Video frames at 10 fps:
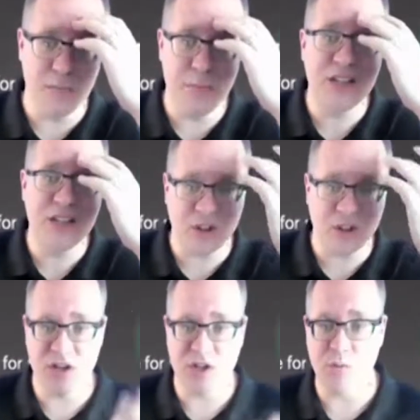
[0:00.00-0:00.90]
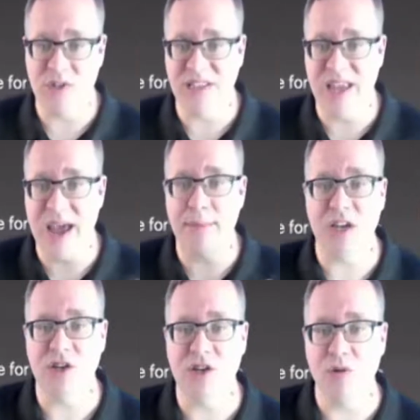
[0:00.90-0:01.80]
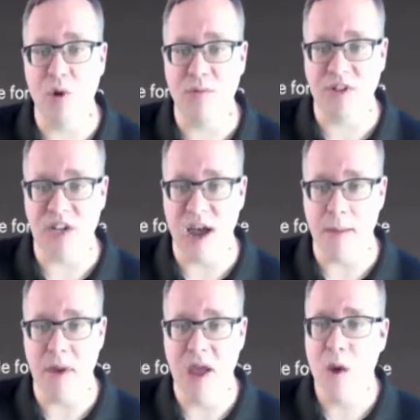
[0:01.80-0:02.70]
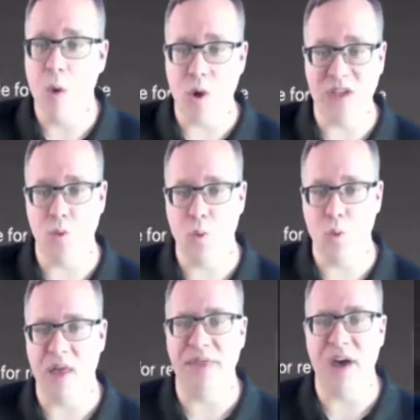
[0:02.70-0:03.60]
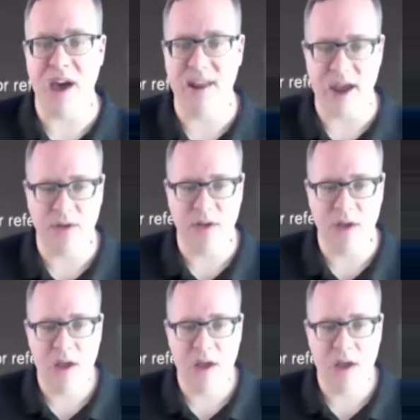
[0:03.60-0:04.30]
the biggest frustration was that the application grew over time, wasn't well thought out.